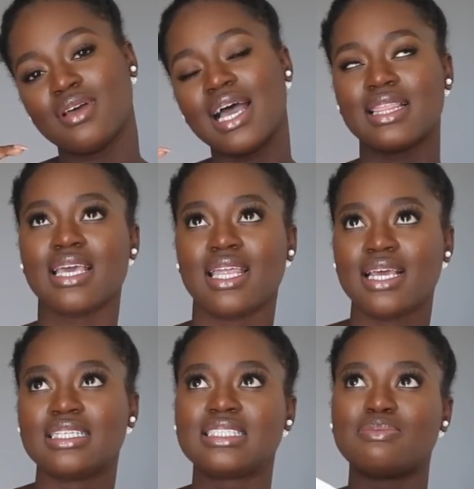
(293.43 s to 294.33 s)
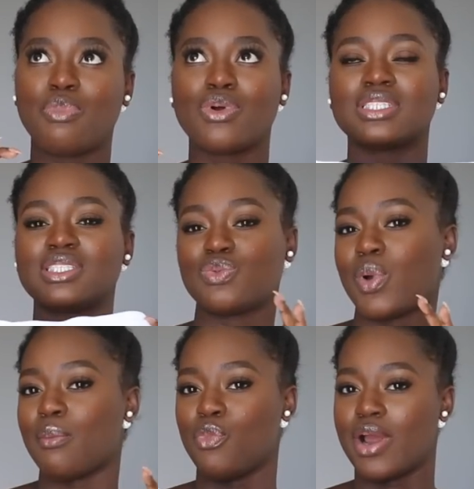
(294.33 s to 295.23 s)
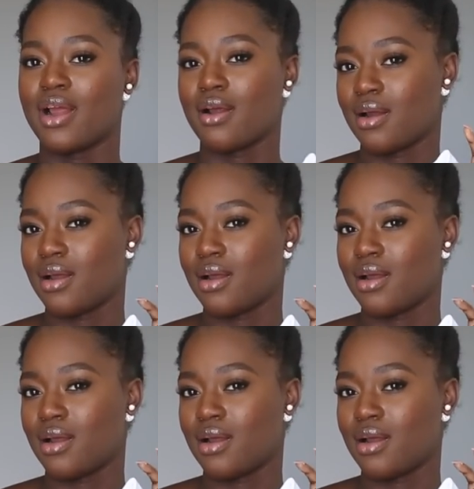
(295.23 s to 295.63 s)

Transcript: I think it is sports swimwear